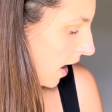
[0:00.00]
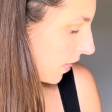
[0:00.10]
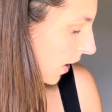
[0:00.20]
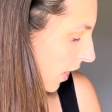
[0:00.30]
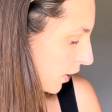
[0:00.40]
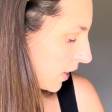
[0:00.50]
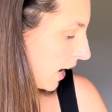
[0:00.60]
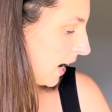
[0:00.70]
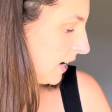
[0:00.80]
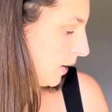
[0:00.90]
The other thing
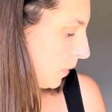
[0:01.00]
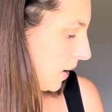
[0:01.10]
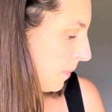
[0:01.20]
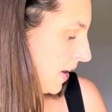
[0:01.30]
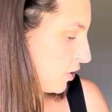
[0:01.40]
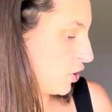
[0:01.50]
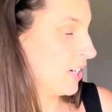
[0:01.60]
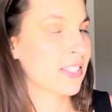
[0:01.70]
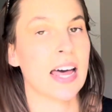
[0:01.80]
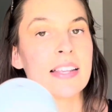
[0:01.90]
I did want to mention
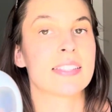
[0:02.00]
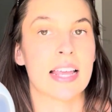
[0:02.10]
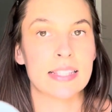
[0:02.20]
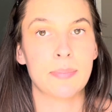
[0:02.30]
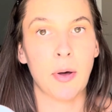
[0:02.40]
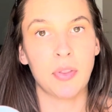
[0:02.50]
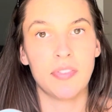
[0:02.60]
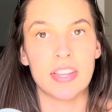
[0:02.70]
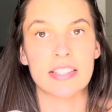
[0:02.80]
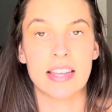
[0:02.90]
is that since both of
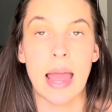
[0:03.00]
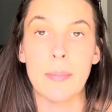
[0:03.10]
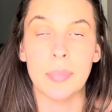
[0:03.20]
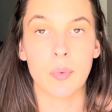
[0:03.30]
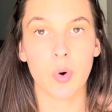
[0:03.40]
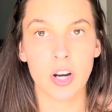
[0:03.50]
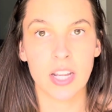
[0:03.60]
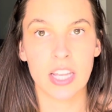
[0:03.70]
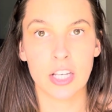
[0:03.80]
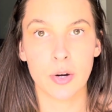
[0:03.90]
these can be worn
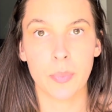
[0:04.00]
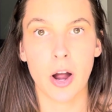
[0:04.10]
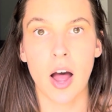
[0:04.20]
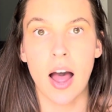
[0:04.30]
in your bra,